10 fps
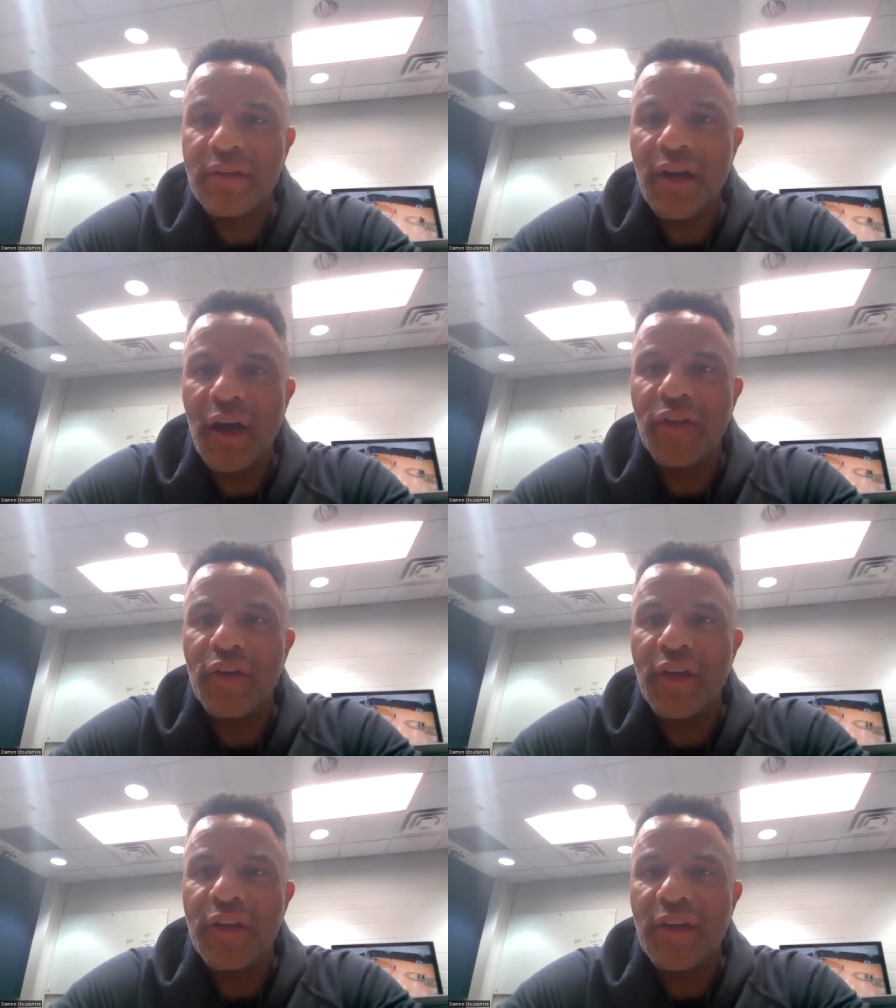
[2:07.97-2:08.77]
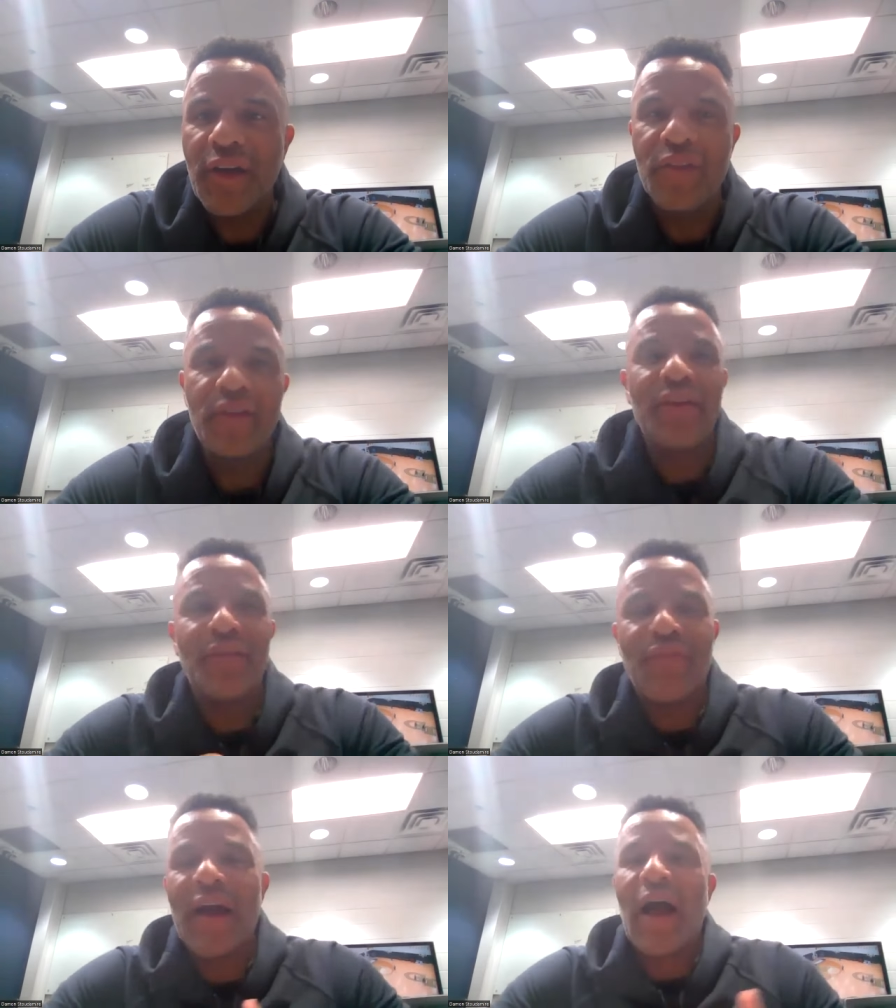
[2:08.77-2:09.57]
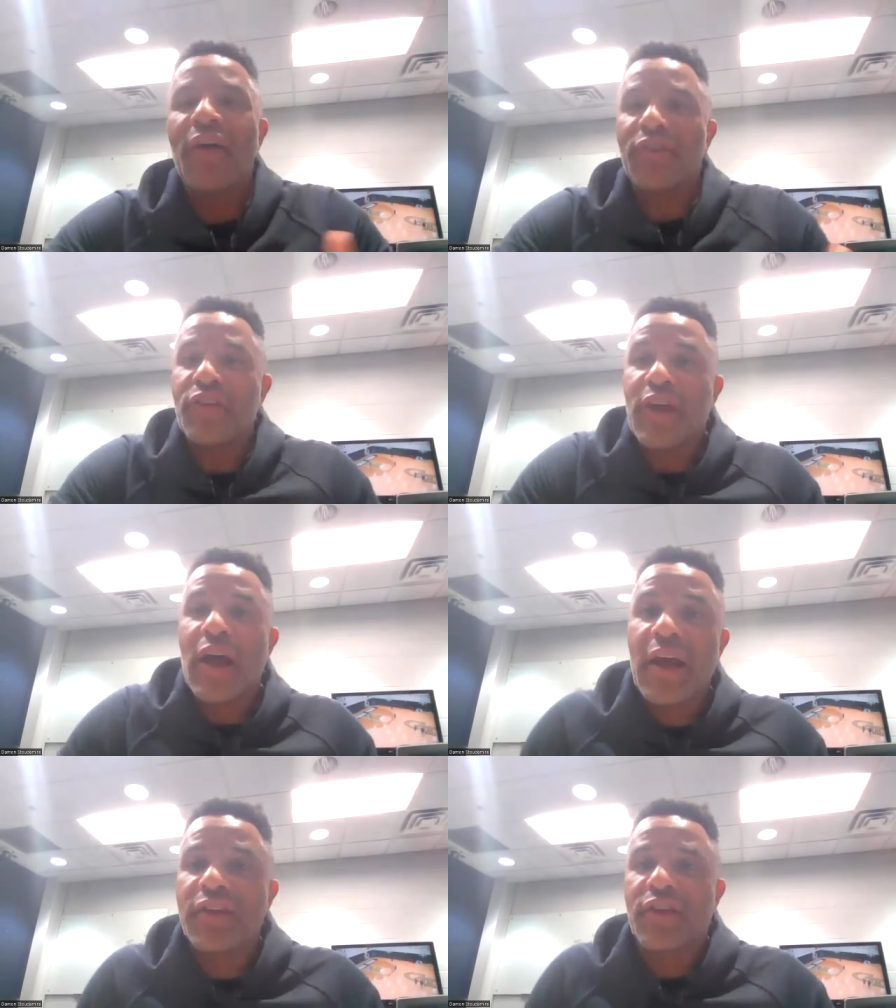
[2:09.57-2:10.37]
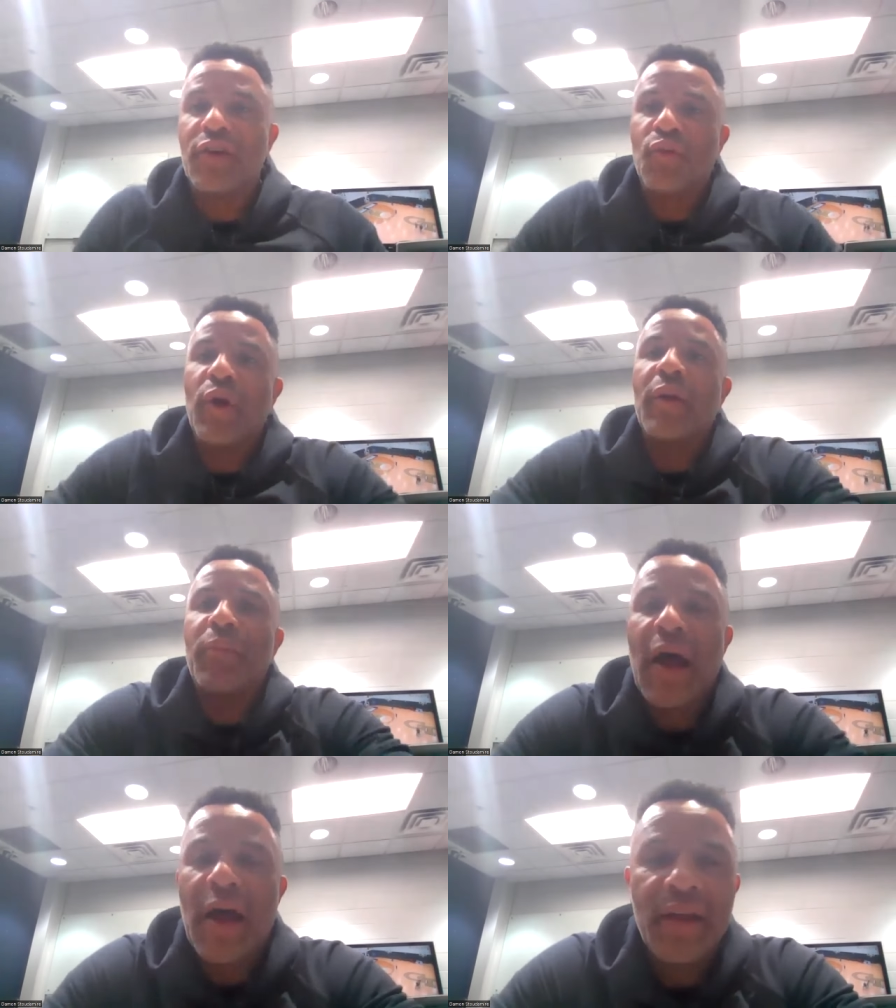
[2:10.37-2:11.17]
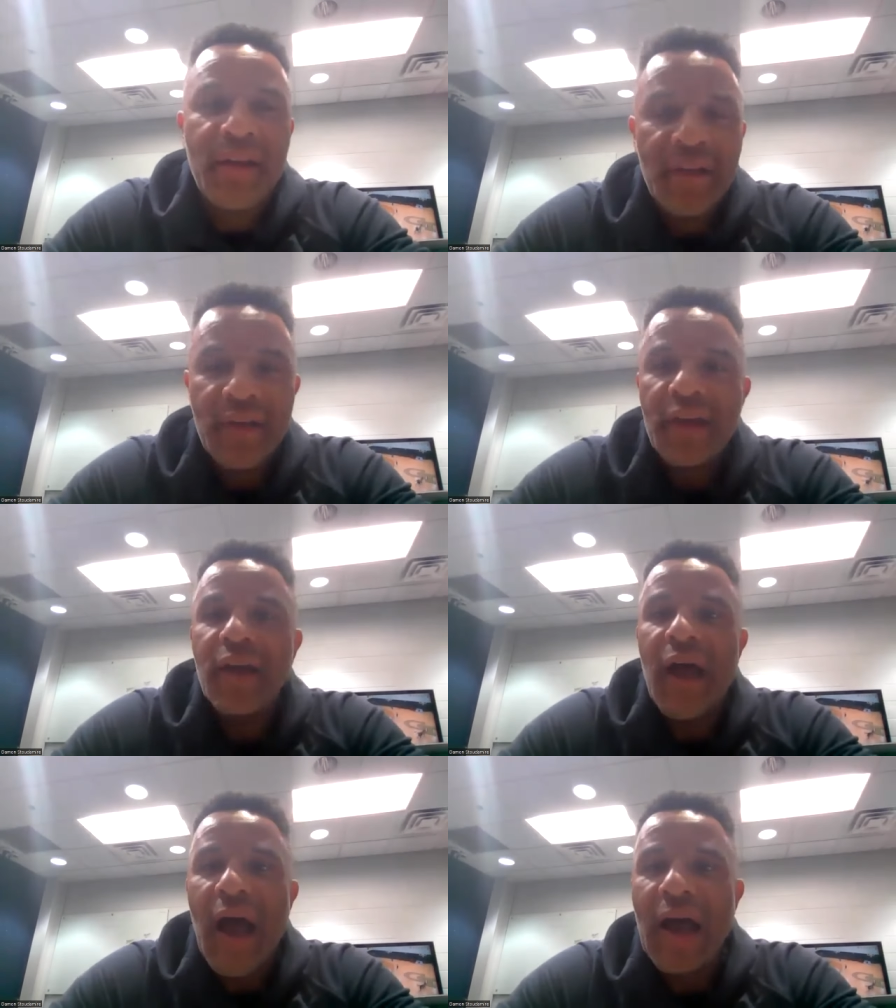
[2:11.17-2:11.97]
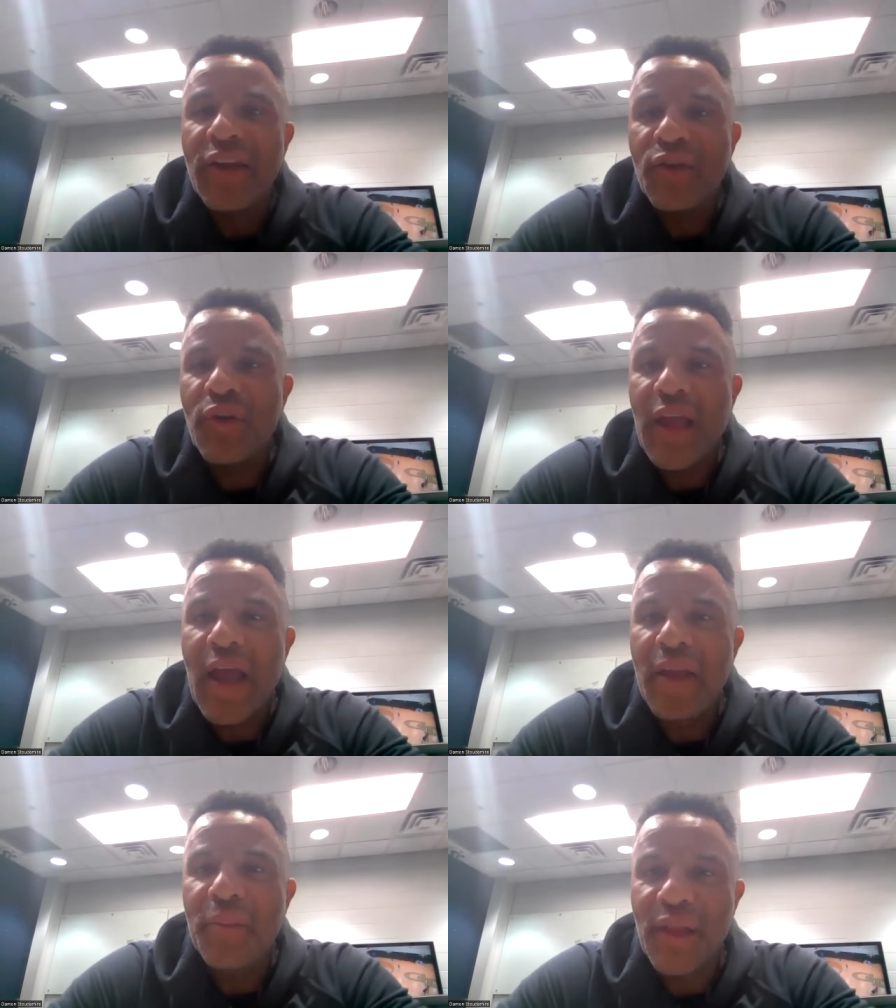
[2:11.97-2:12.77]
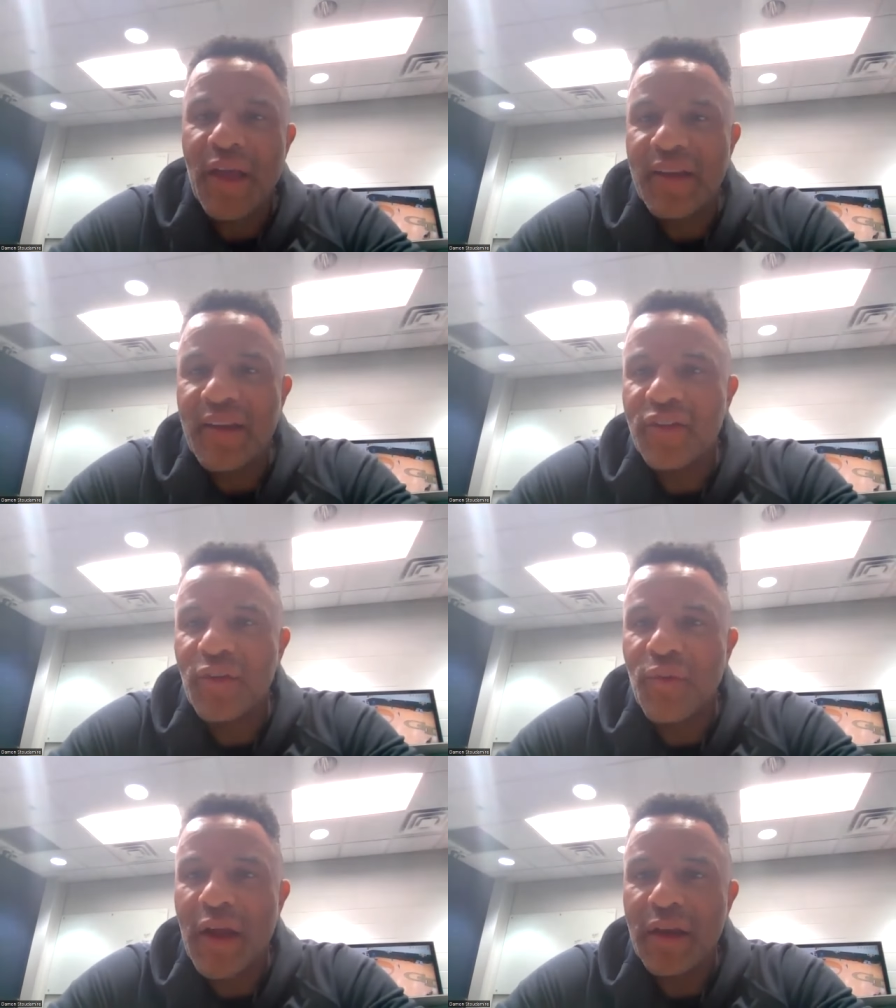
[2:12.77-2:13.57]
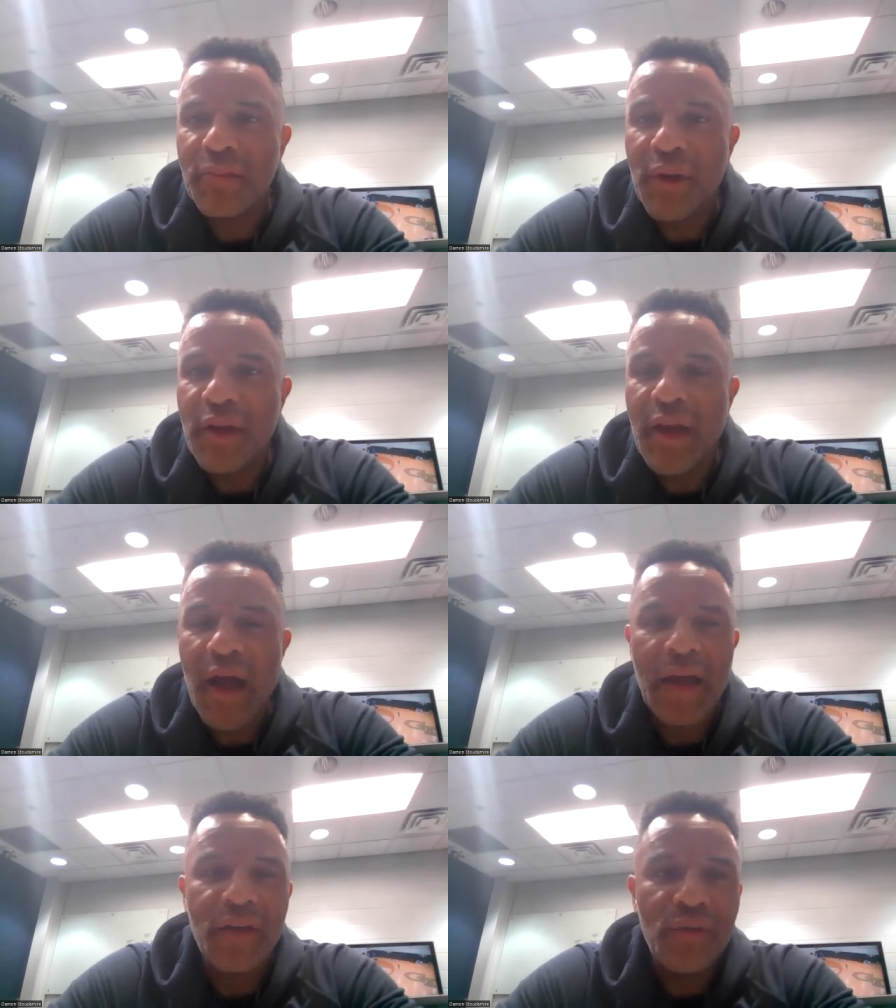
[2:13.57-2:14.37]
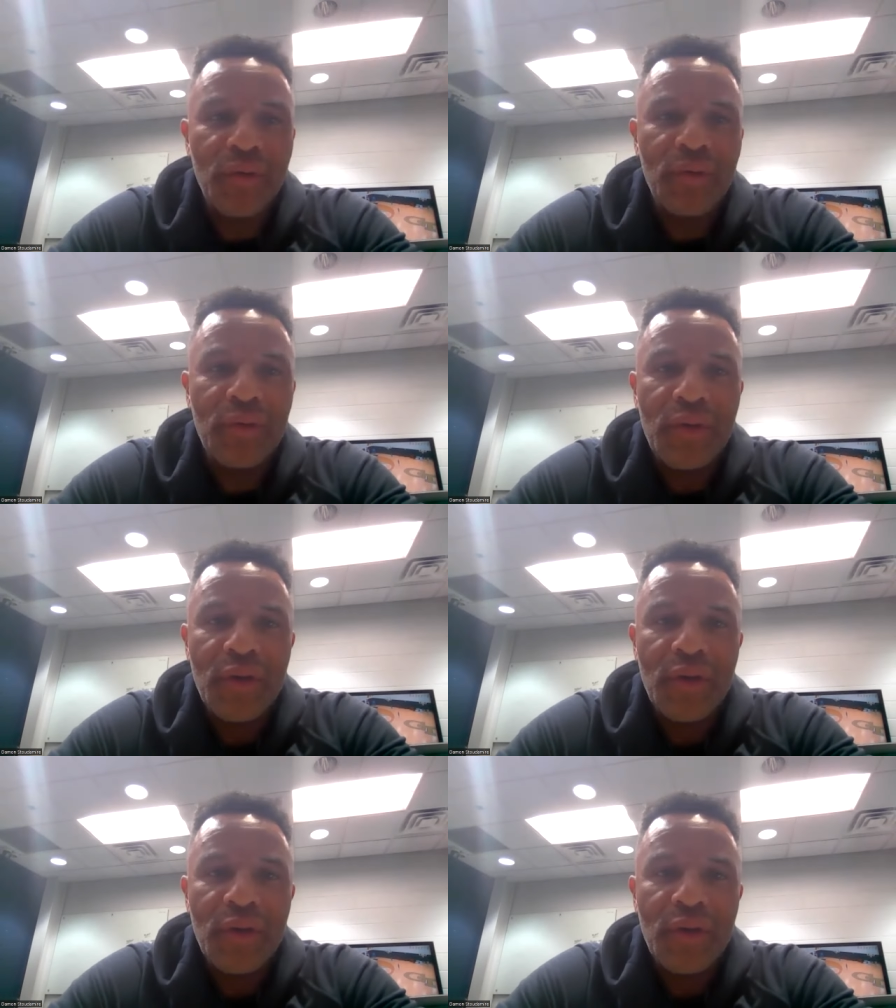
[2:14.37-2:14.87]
Other than other than the fact, obviously, you got to execute and win. But I I knew the game plan against a Randy Bennett. I knew,